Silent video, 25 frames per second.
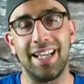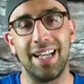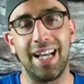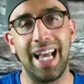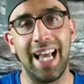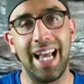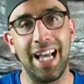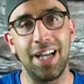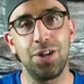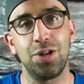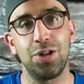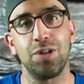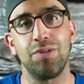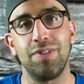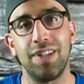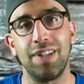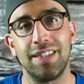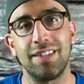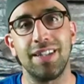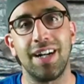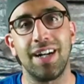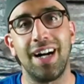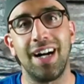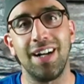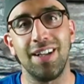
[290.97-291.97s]
edge of the
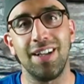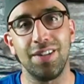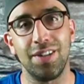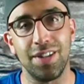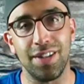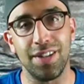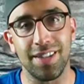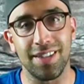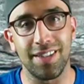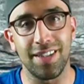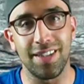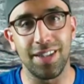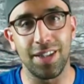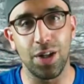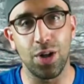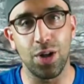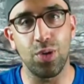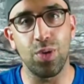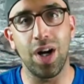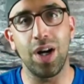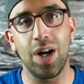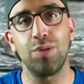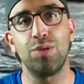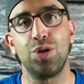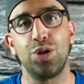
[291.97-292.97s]
tile, the
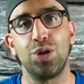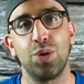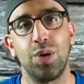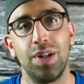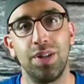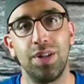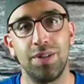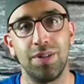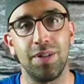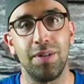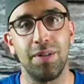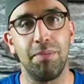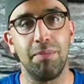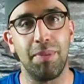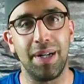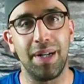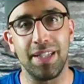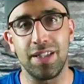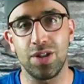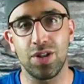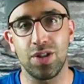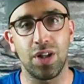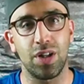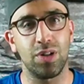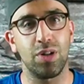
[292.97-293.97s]
grout joint might
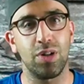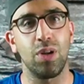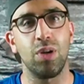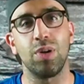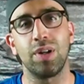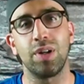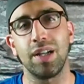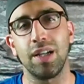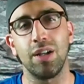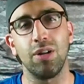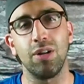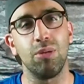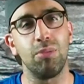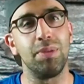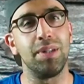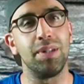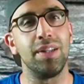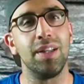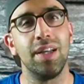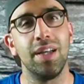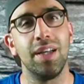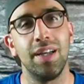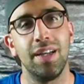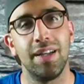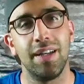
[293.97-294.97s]
start to look a little bit
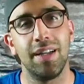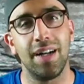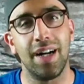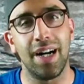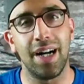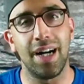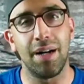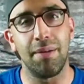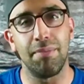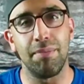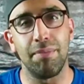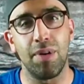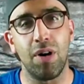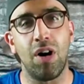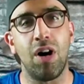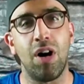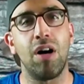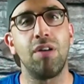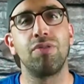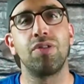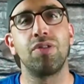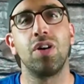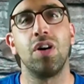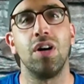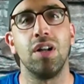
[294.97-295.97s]

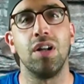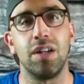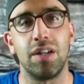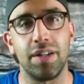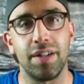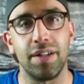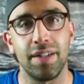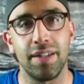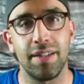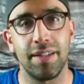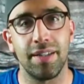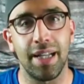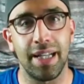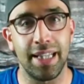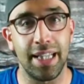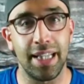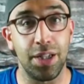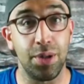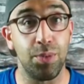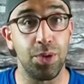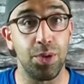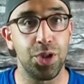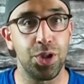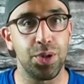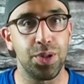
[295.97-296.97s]
off color than
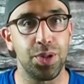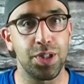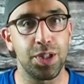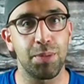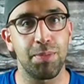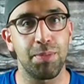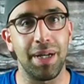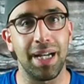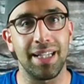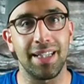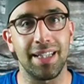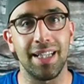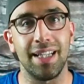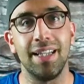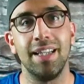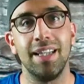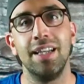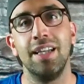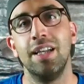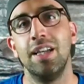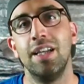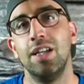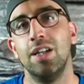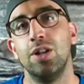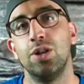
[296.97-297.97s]
what you expected.
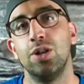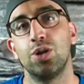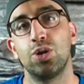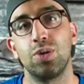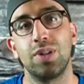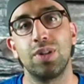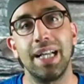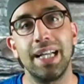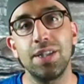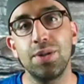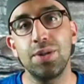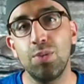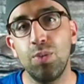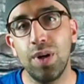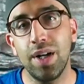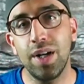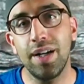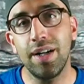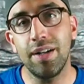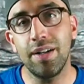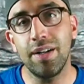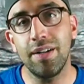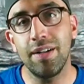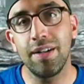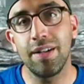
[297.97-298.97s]
So that's
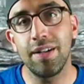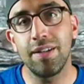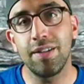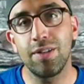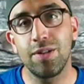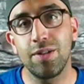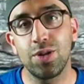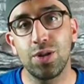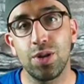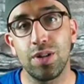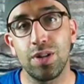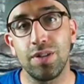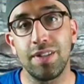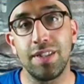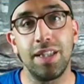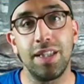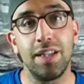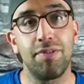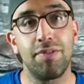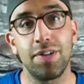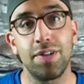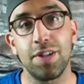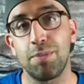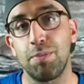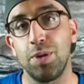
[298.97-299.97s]
where sort of
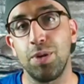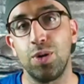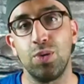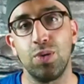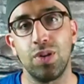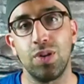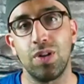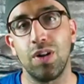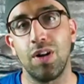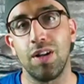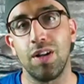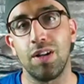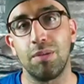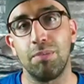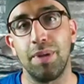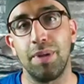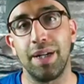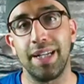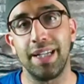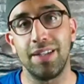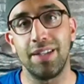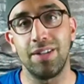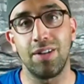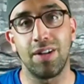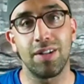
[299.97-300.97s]
difference between color body
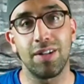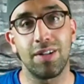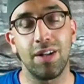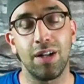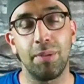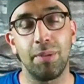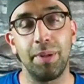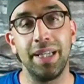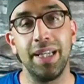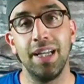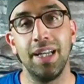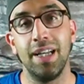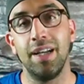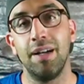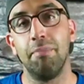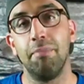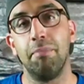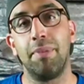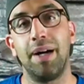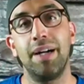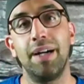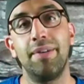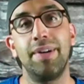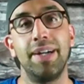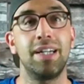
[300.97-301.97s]
and non-color body.
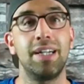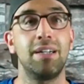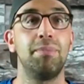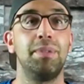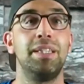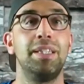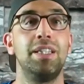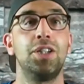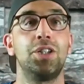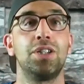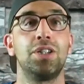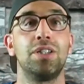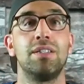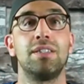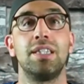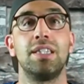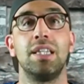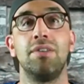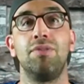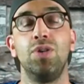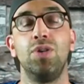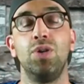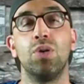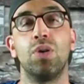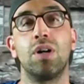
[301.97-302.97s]
My recommendation is
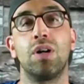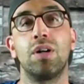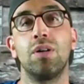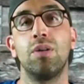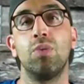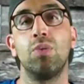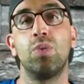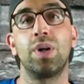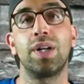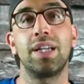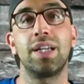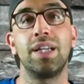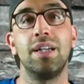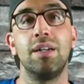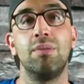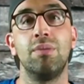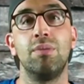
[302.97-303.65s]
if you are working